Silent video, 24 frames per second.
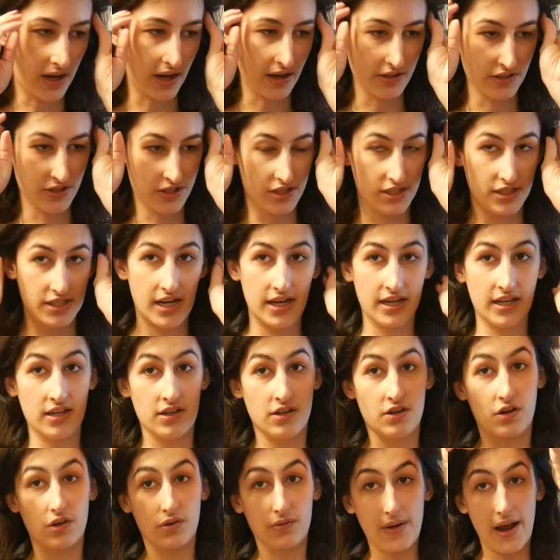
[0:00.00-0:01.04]
kind of just taking
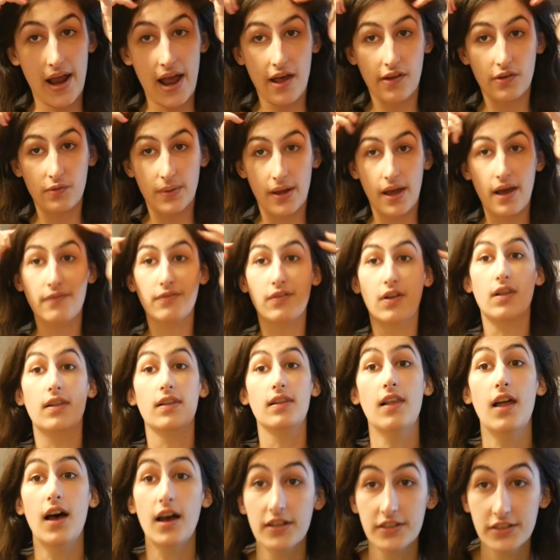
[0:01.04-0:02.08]
you around. We have a
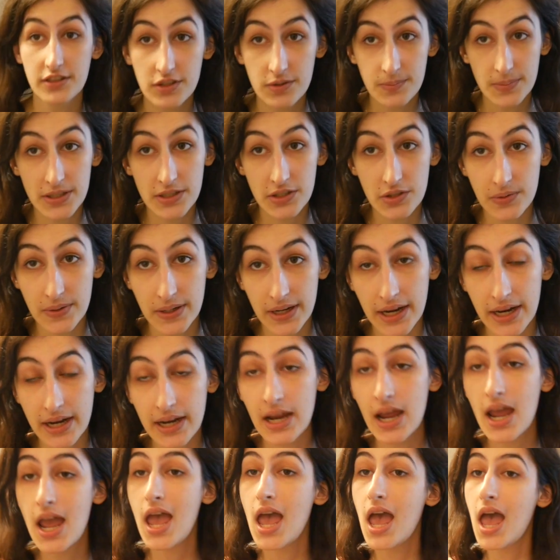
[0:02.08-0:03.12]
lot to be
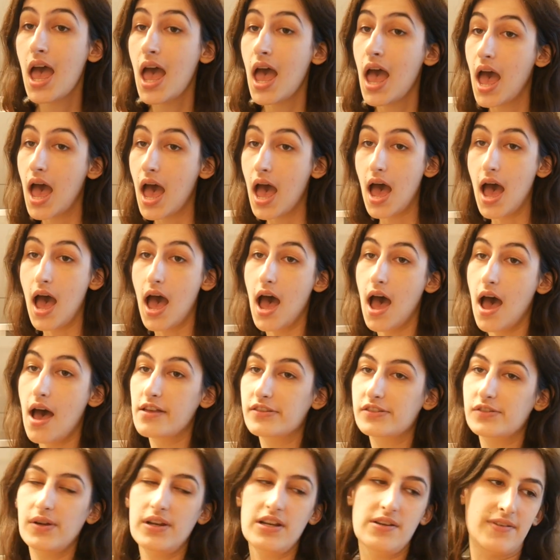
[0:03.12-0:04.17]
doing.
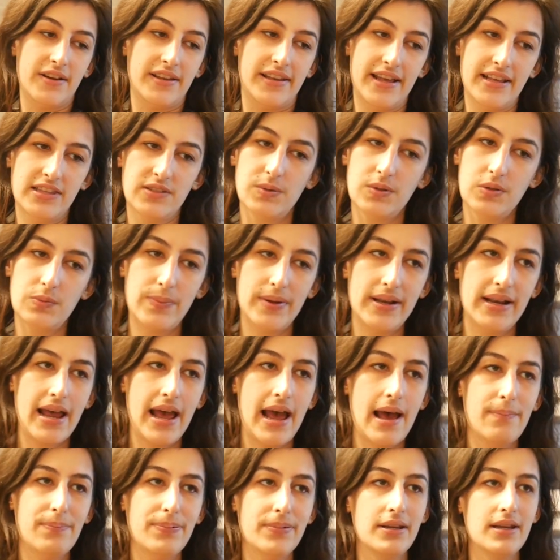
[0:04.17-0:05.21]
So anyway, that's what's been
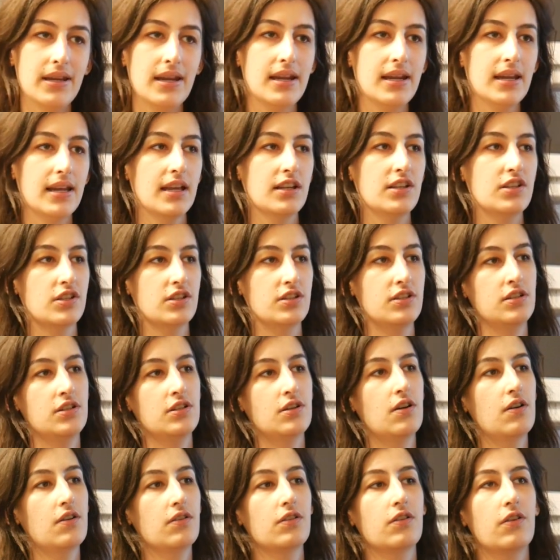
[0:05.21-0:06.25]
happening, and just, you
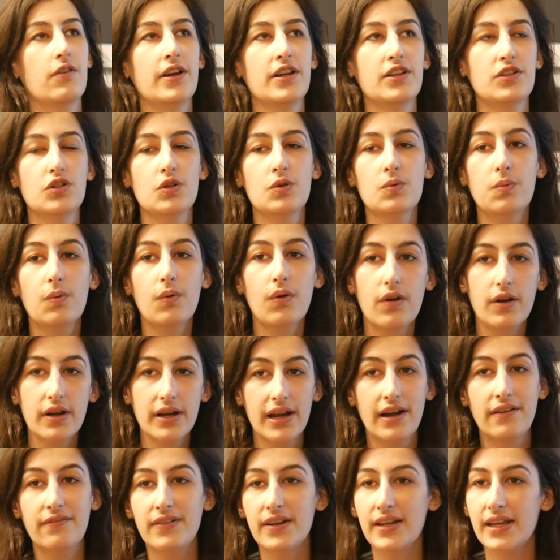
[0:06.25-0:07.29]
know, going to work
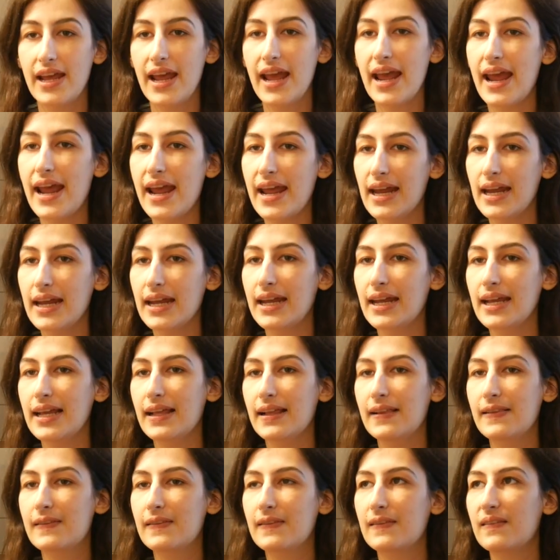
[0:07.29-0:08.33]
every day.
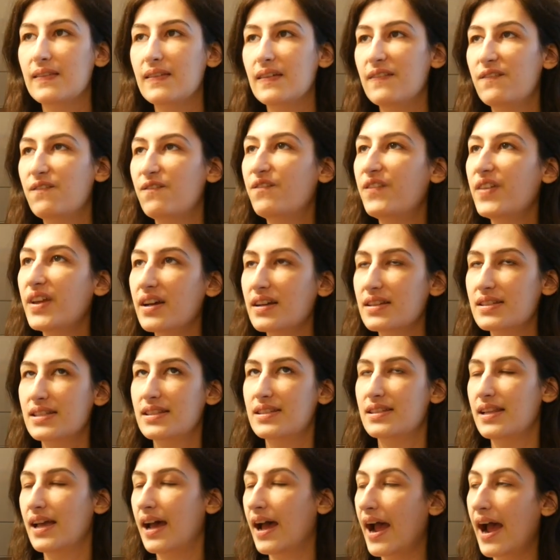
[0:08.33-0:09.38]

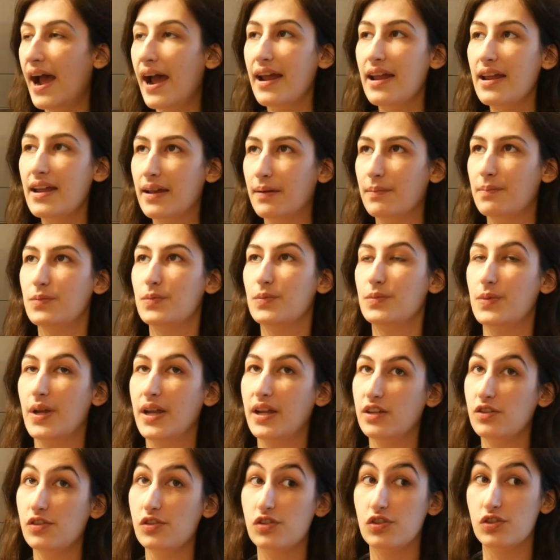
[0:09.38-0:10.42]
I am
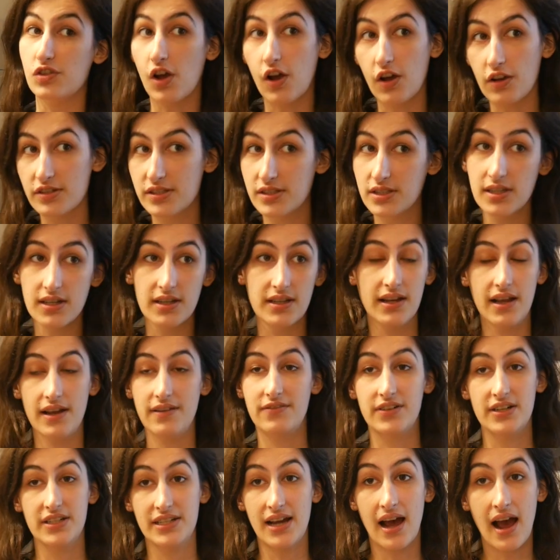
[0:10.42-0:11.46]
exhausted
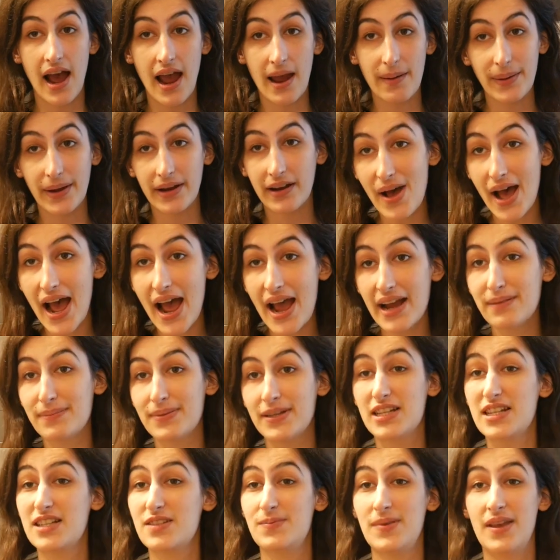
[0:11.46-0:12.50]
every time I climb
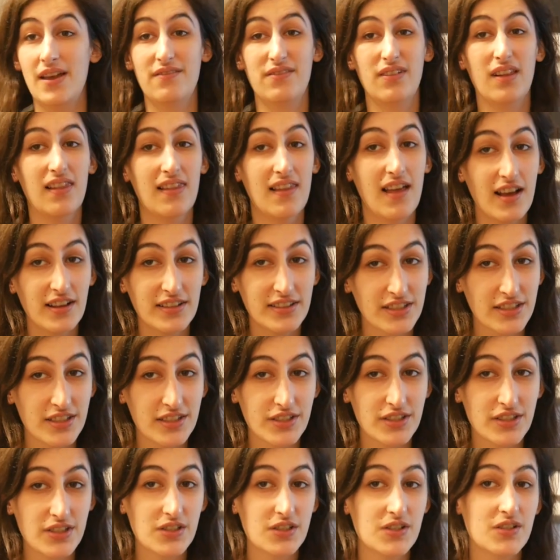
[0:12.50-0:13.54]
because we have a lot to
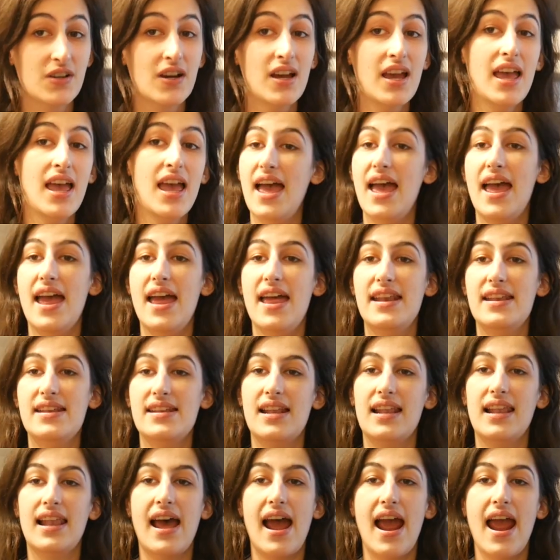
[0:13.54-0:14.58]
do, and
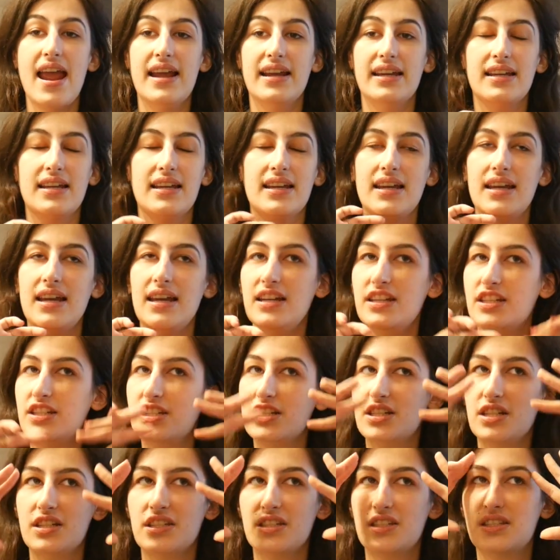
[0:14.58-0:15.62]
like, it's
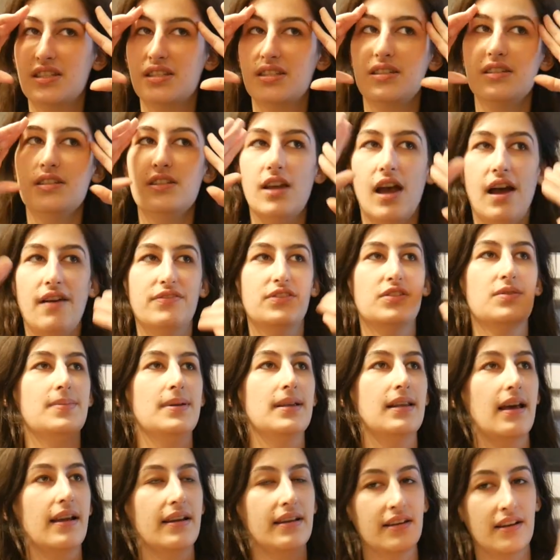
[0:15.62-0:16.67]
just, you have to be
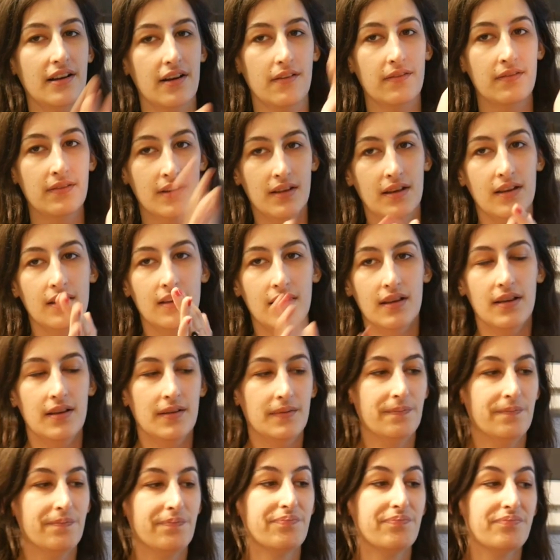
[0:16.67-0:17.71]
like, you know.
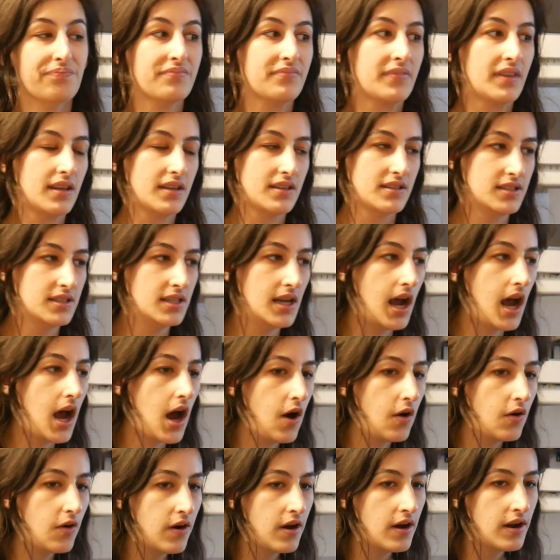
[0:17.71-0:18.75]

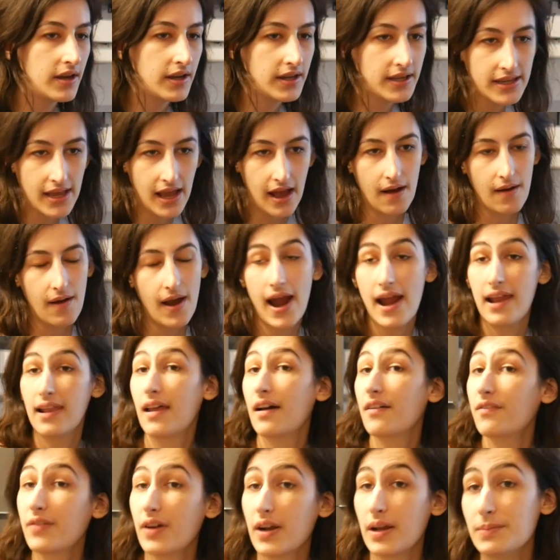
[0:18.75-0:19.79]
So, yeah, I
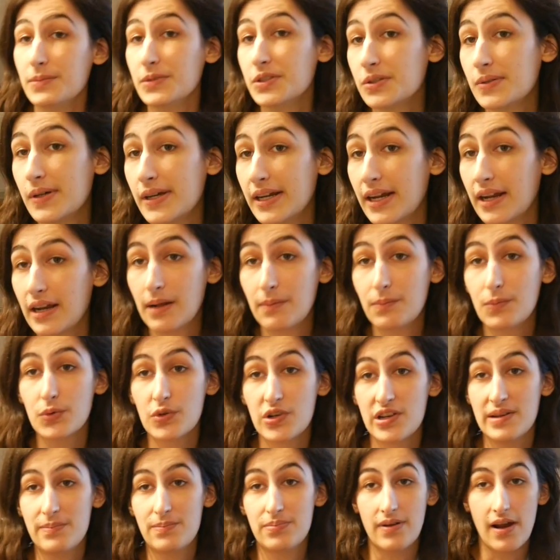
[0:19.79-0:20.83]
love what I'm doing and I'm
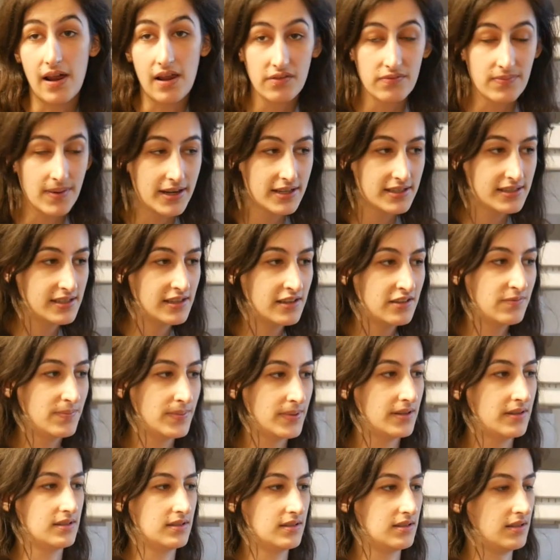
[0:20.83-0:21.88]
really proud of myself
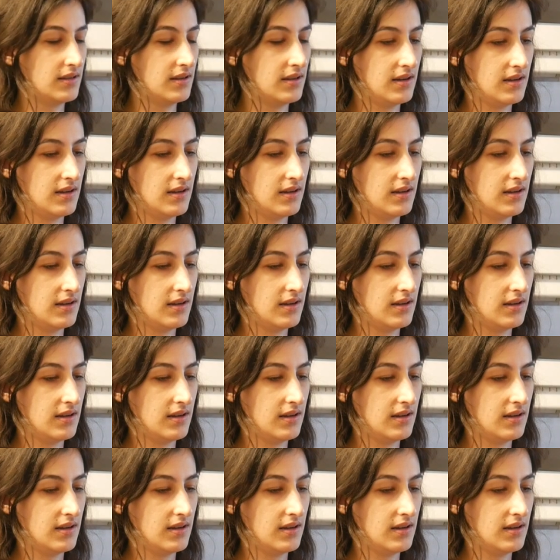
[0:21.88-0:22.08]
because,